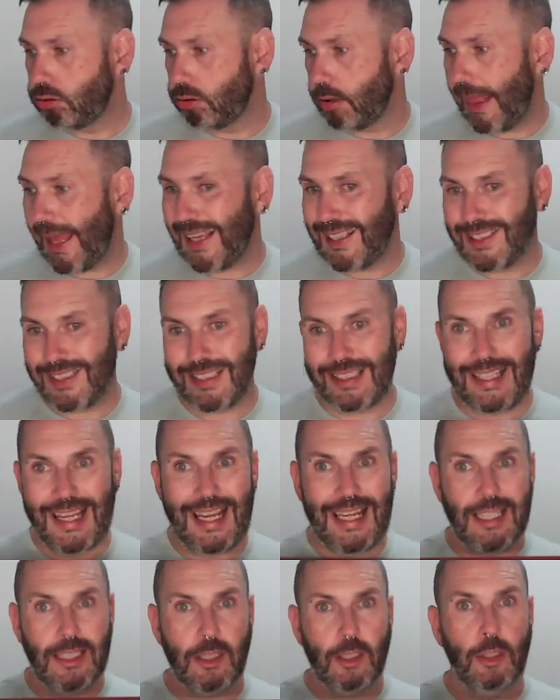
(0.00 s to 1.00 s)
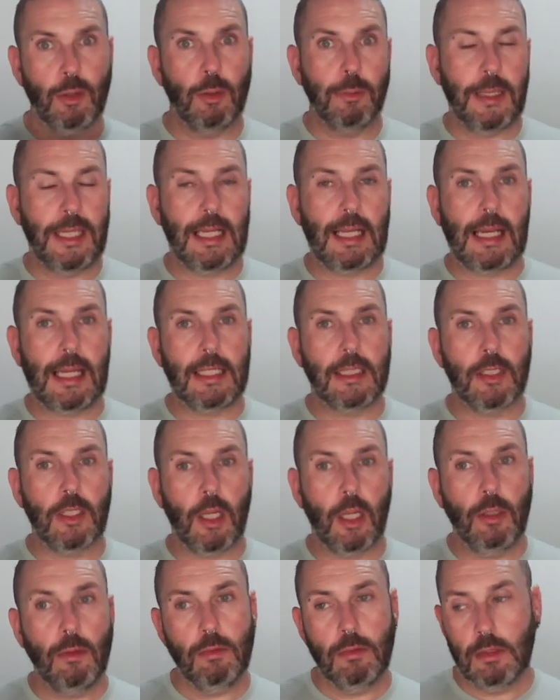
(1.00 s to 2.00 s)
that's it. You'll be glad to
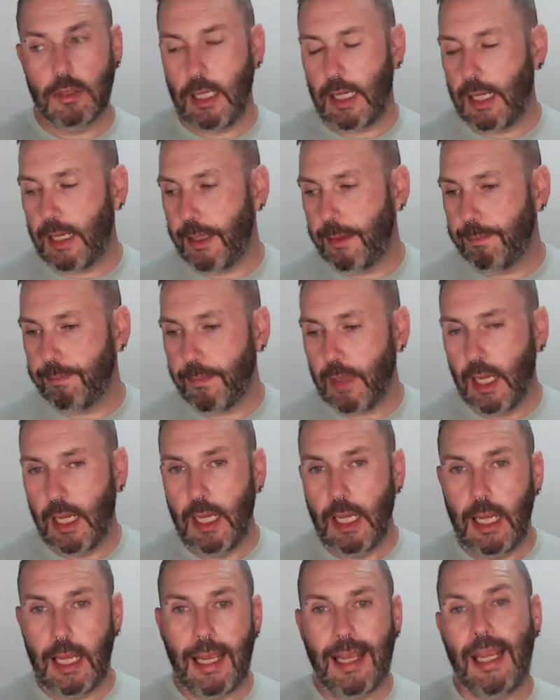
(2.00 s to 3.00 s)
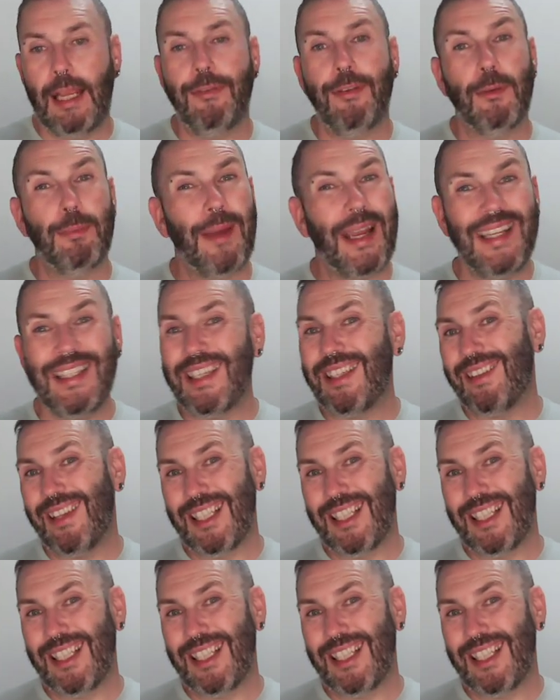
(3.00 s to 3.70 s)
know. If you made it